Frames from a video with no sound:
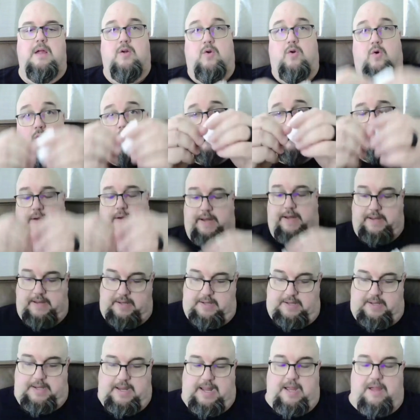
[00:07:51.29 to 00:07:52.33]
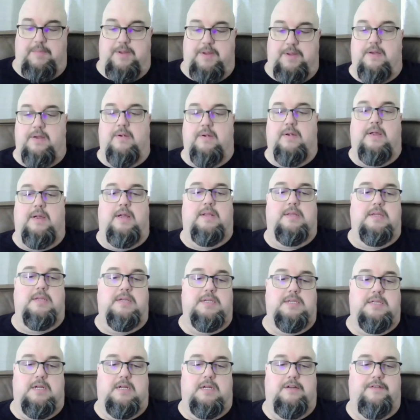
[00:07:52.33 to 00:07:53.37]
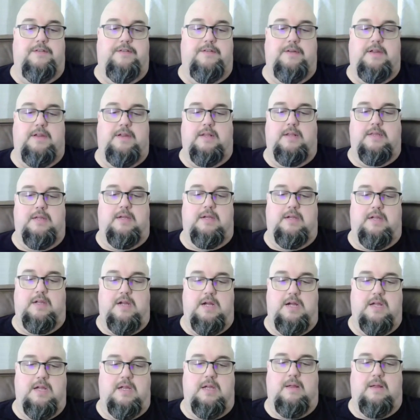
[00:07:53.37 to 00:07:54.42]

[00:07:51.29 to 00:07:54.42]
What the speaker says: corner I can dab in there and get the stuff, get the gunk.